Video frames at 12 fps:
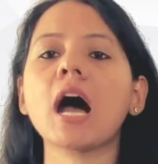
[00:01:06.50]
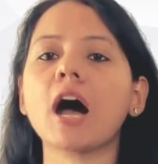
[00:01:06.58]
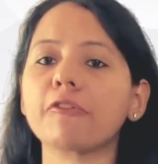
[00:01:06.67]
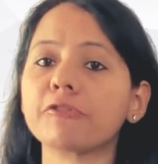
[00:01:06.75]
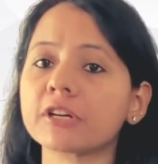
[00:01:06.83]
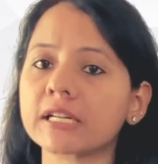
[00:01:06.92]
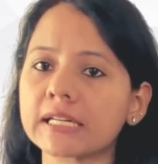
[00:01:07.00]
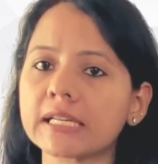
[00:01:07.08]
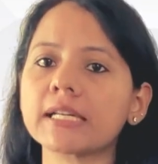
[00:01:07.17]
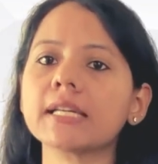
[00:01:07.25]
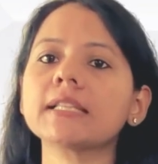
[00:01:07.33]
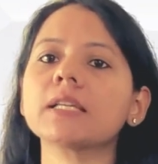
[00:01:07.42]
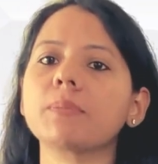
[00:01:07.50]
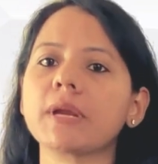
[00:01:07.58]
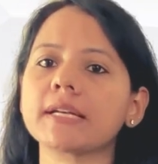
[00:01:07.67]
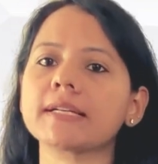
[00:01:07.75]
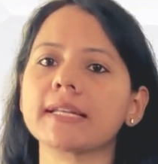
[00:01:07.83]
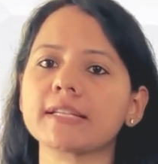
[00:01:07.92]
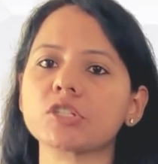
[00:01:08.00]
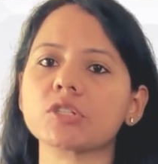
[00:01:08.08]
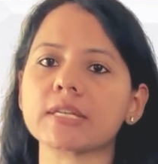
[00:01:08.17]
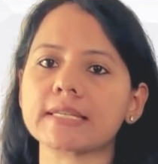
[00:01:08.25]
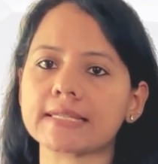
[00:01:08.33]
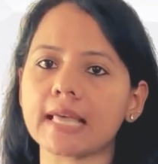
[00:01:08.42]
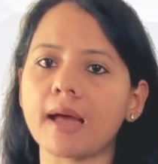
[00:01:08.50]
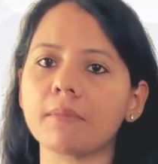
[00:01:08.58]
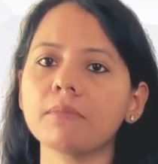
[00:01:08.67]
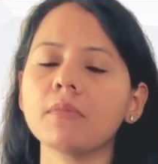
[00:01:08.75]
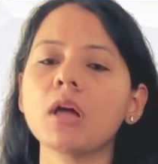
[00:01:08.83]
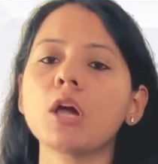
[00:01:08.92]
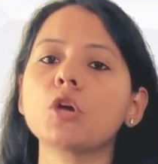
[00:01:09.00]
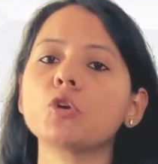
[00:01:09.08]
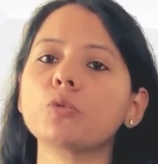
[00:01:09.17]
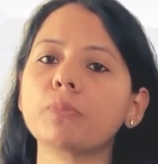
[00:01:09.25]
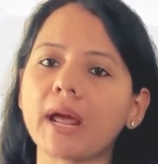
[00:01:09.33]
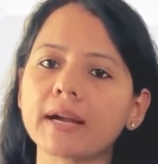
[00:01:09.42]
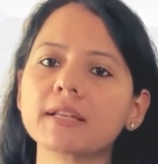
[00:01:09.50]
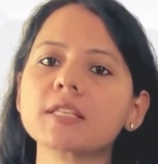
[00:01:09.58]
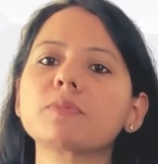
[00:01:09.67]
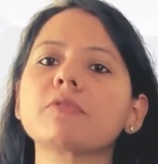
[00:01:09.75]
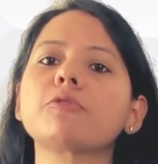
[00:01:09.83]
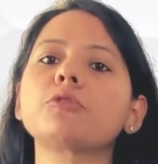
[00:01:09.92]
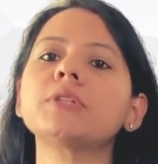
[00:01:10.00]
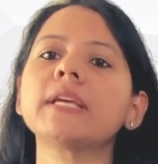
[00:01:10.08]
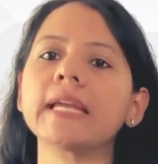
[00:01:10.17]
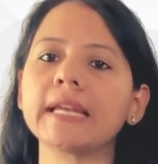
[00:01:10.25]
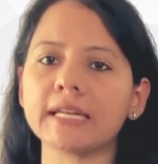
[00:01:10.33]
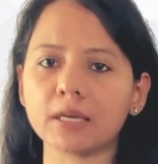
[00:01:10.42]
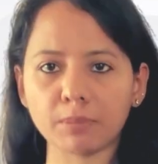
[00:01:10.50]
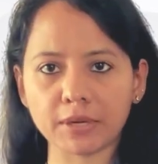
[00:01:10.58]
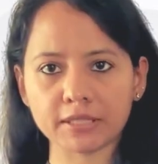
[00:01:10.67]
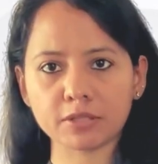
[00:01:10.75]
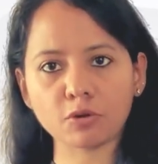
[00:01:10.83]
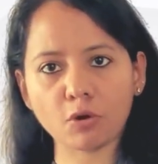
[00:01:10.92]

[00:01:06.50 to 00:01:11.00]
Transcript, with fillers: after clearing the patent agent exam to practice before the Indian Patent